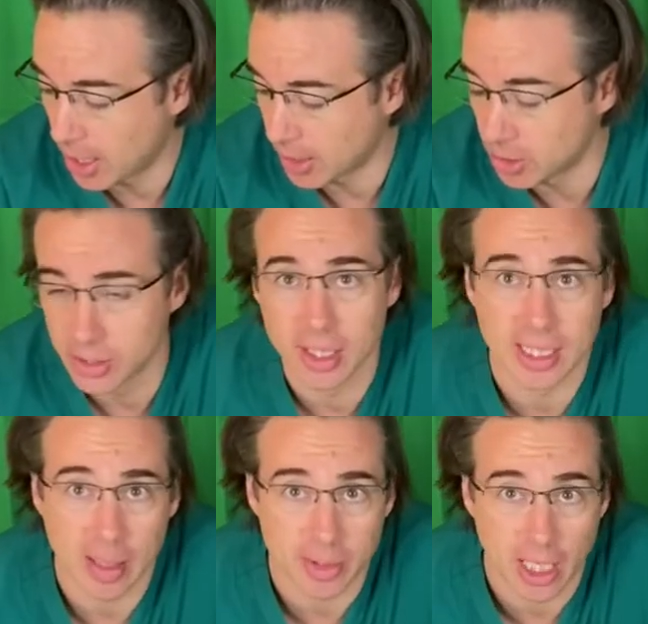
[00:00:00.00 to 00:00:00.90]
use an
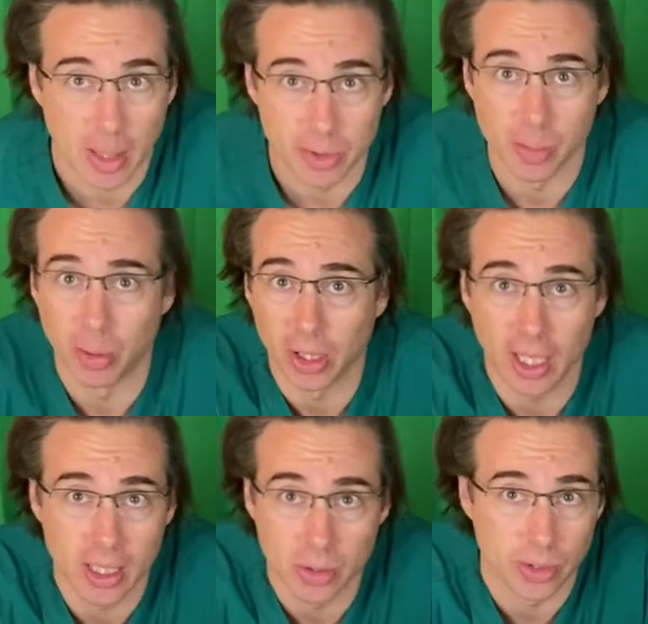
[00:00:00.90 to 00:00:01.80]
adapter cable to plug it
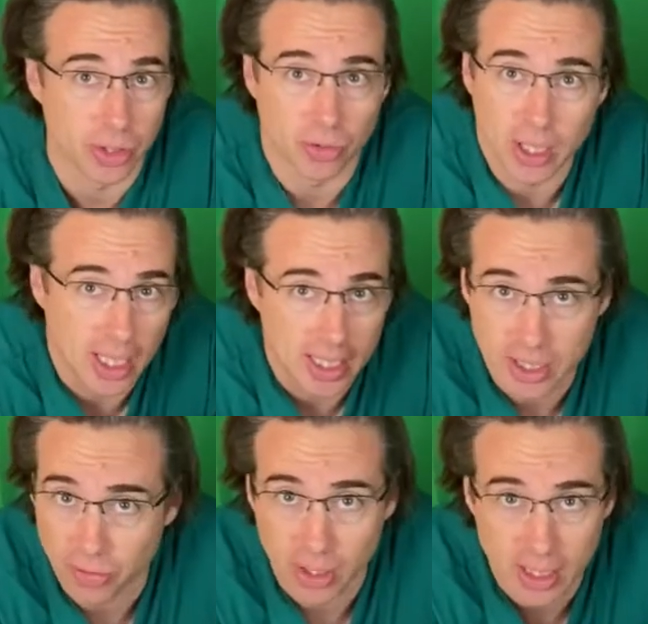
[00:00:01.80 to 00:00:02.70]
into a screen, any
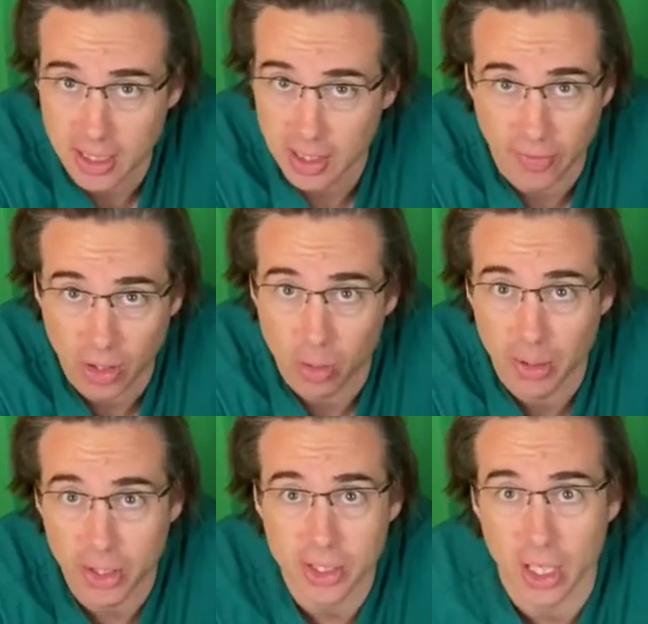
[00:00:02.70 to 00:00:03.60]
screen, TV or
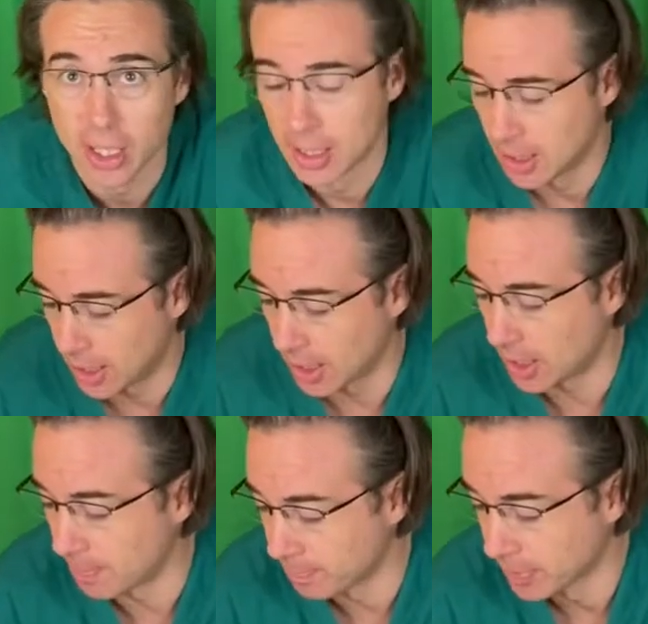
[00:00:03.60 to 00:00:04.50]
monitor,
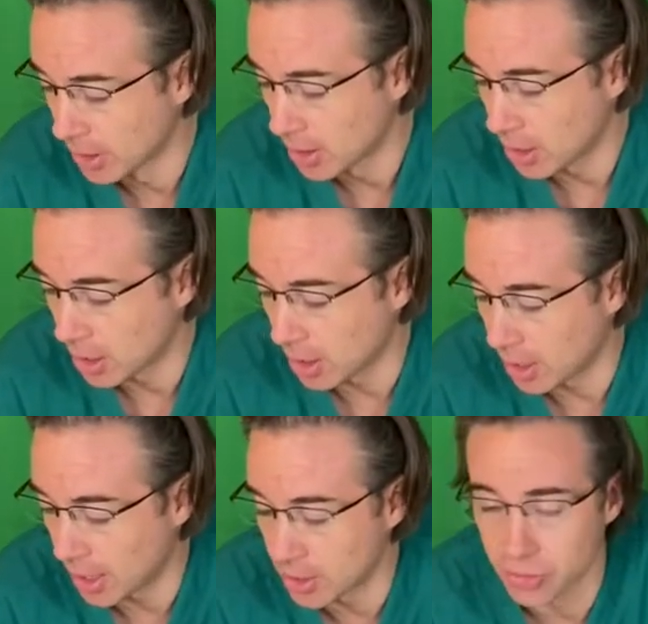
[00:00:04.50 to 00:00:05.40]

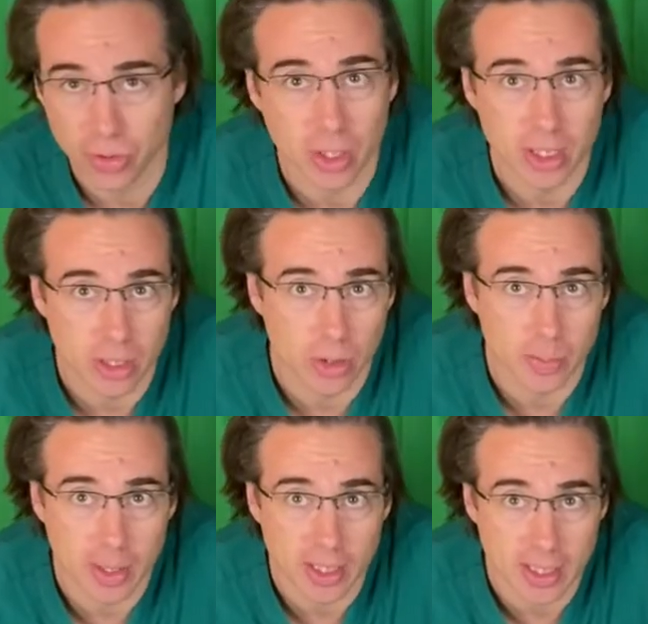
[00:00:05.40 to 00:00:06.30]
Android,
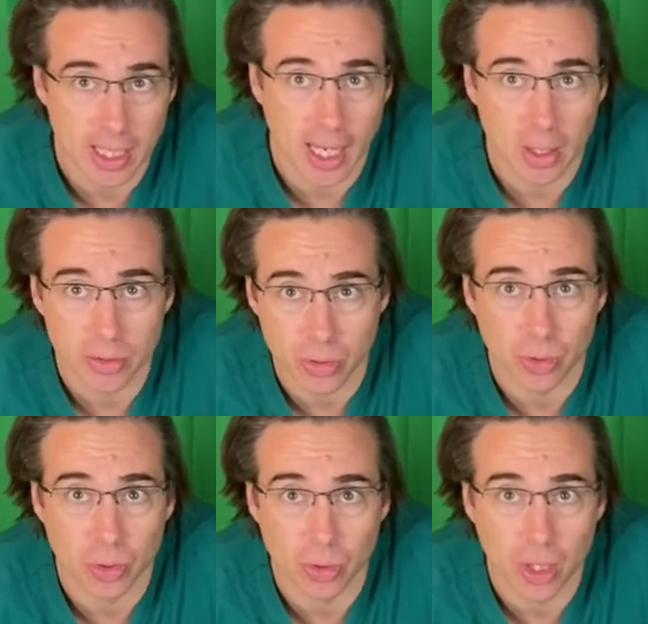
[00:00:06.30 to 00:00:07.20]
USB-C out,
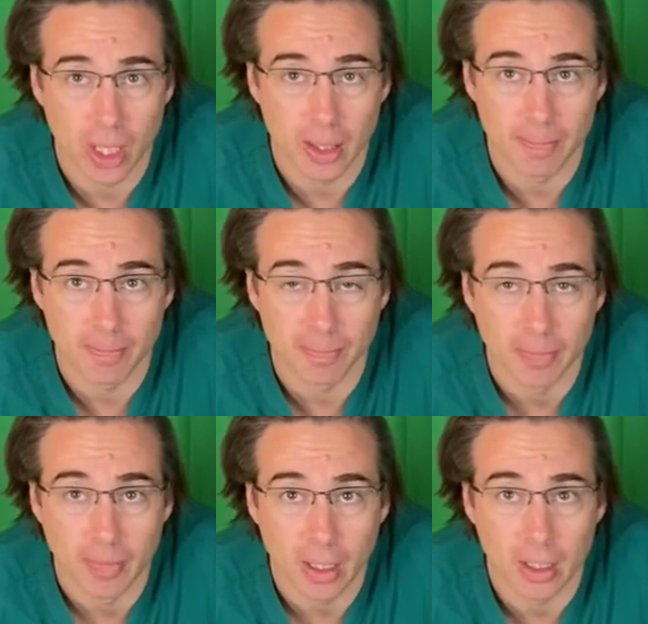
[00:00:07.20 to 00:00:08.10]
or
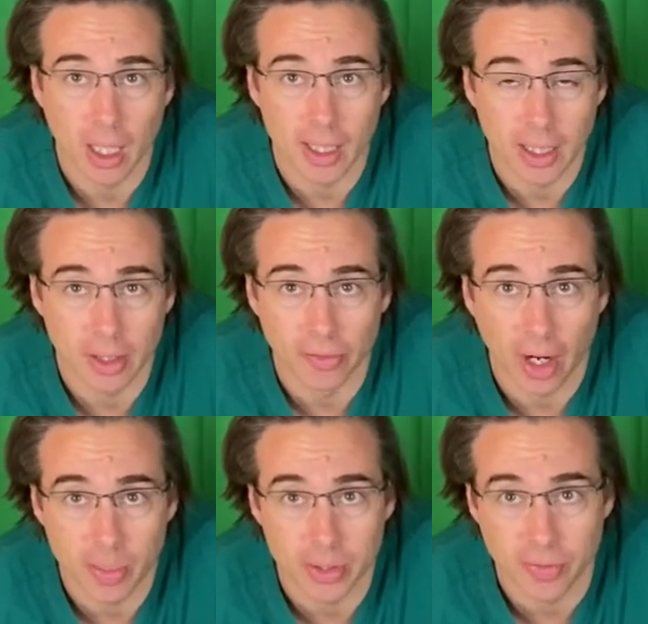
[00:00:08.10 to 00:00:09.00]
Lightning for
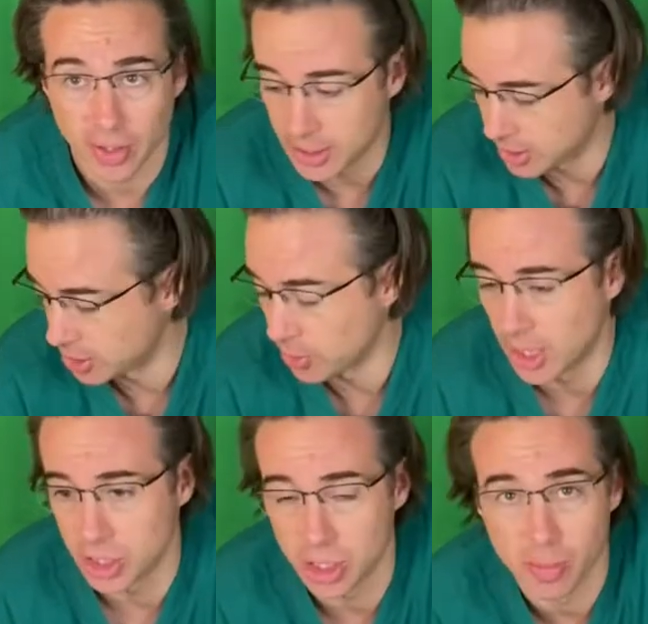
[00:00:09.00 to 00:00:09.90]
Apple devices to an
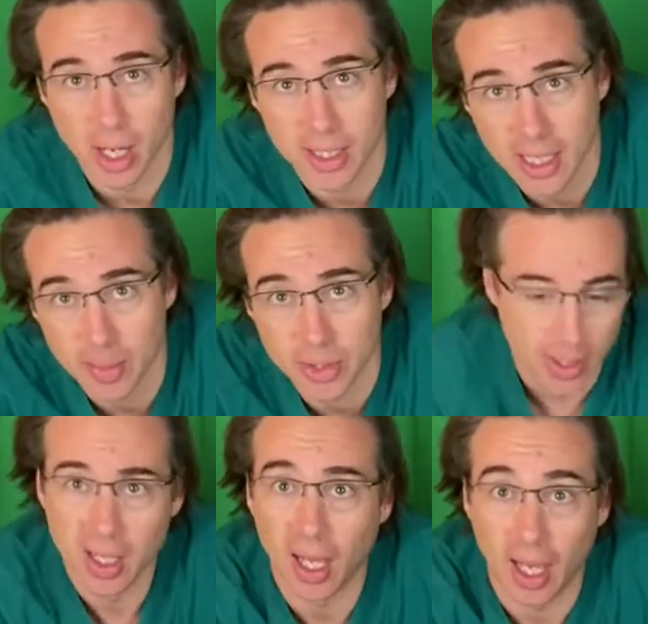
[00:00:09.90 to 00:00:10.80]
HDMI adapter.
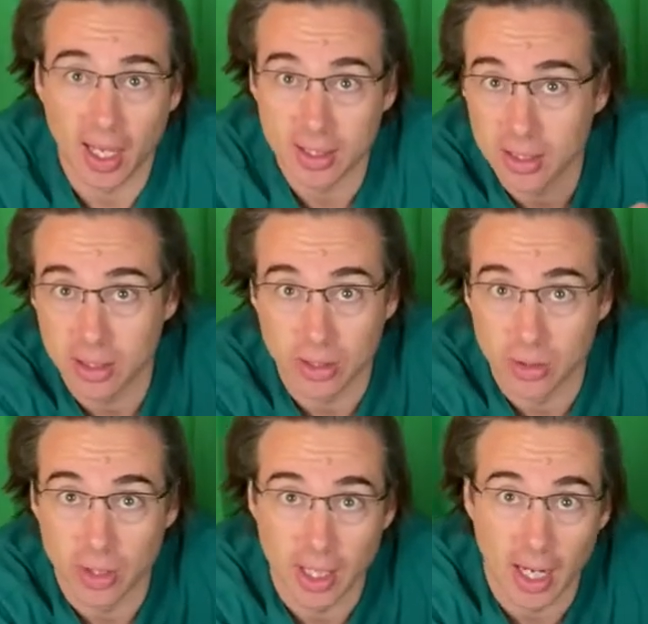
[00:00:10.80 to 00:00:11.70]
And you
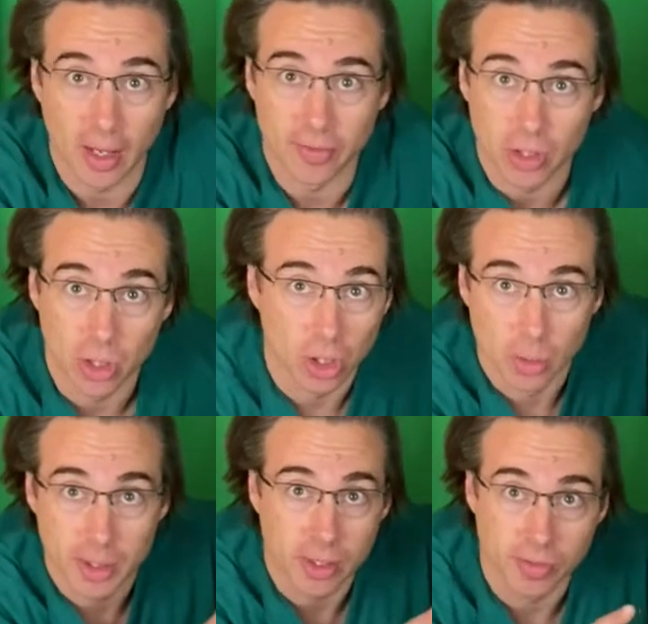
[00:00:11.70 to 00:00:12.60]
can then have the
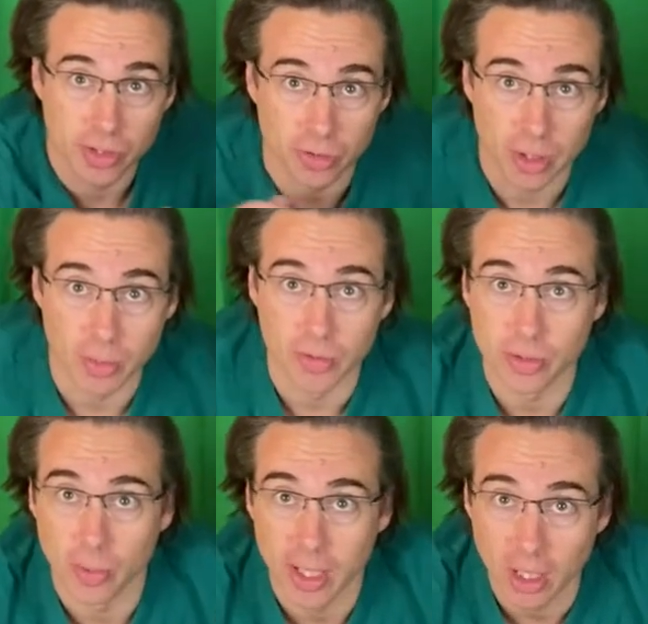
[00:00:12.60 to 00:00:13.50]
ergonomics of the screen move to
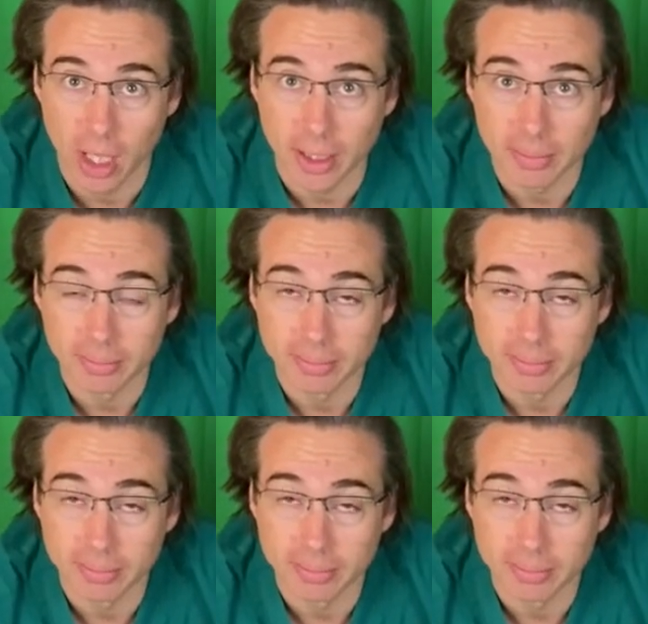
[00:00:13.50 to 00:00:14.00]
where you like.